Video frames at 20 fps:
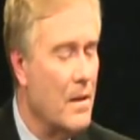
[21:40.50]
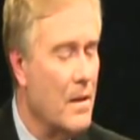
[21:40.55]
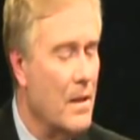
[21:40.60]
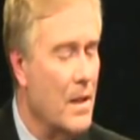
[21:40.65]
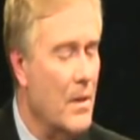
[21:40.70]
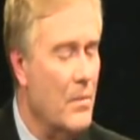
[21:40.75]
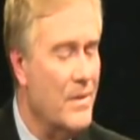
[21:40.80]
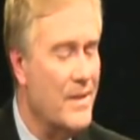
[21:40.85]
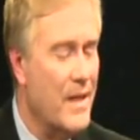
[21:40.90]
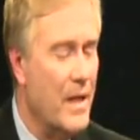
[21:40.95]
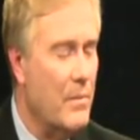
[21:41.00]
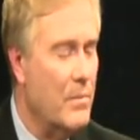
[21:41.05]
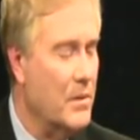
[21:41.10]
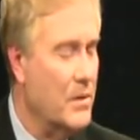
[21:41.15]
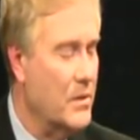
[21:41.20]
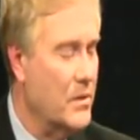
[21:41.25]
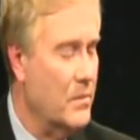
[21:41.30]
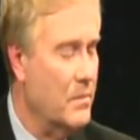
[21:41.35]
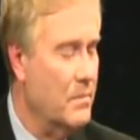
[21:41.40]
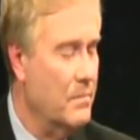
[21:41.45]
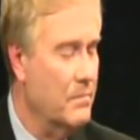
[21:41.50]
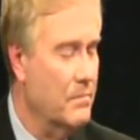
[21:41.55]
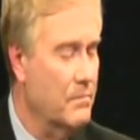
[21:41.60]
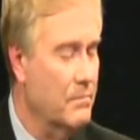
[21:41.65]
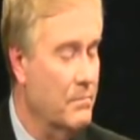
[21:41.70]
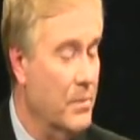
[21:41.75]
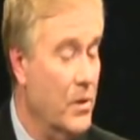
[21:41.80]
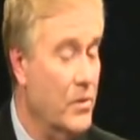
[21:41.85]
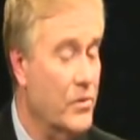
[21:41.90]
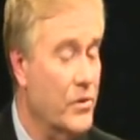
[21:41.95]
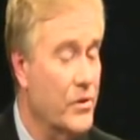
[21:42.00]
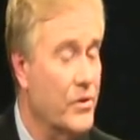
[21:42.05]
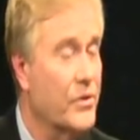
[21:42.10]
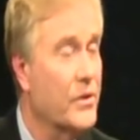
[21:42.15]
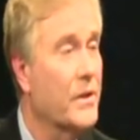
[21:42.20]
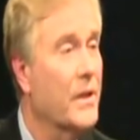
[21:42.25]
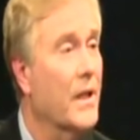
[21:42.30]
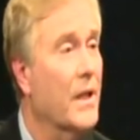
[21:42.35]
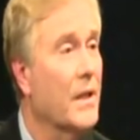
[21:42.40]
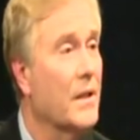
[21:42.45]
He was able to purchase
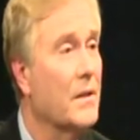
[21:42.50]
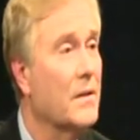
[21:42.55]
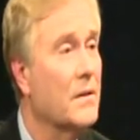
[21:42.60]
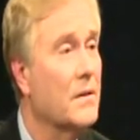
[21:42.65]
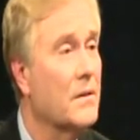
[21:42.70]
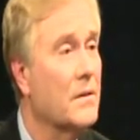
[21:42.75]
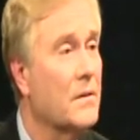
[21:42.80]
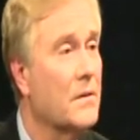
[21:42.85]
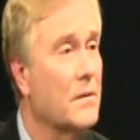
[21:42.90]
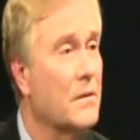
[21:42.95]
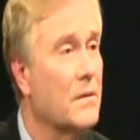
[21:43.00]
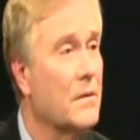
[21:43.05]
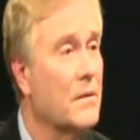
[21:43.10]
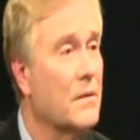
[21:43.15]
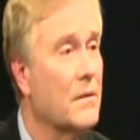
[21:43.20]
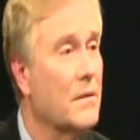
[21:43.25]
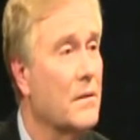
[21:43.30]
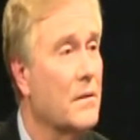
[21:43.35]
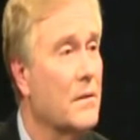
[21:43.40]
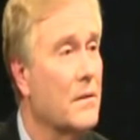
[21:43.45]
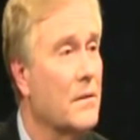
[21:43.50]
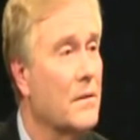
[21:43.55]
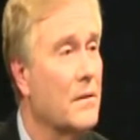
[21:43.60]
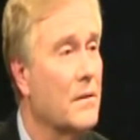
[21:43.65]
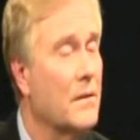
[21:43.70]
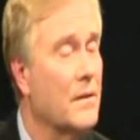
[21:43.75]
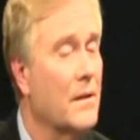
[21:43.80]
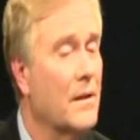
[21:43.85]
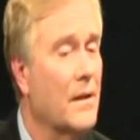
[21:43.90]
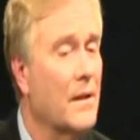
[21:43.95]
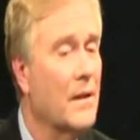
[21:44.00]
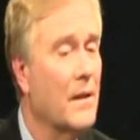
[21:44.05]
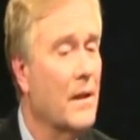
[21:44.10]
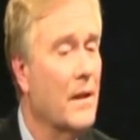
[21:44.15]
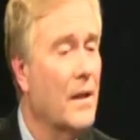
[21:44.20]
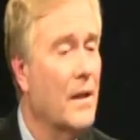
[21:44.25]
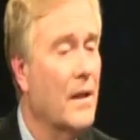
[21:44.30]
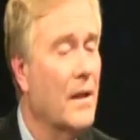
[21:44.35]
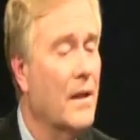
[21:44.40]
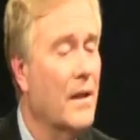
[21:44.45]
a gun. Yes.
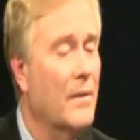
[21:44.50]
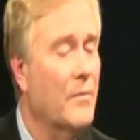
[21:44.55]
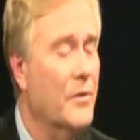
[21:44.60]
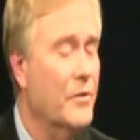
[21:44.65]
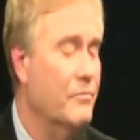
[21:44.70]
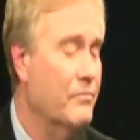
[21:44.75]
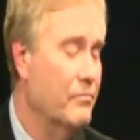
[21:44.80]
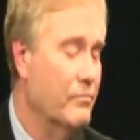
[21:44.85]
I mean,